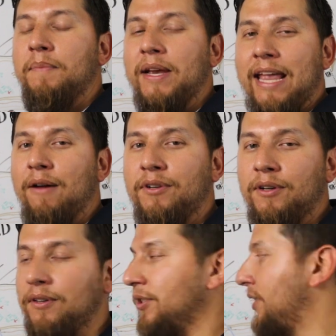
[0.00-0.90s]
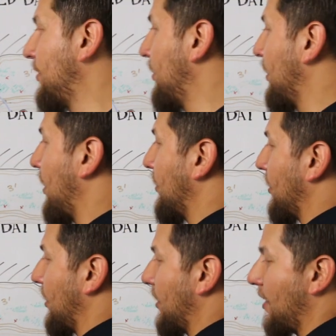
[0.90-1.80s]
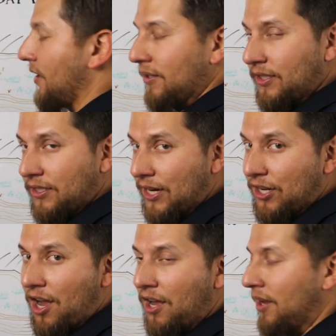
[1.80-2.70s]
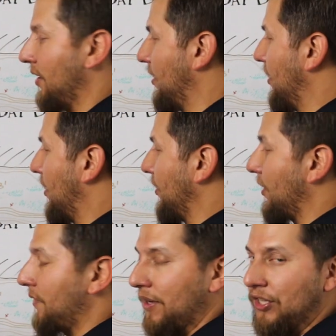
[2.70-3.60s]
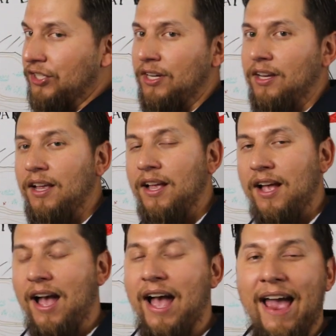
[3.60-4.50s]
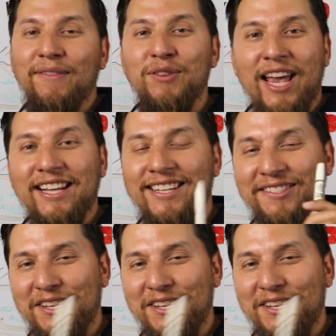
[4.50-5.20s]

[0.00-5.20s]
my counter. So now since I got since I got since I caught another fish, I have to cast in the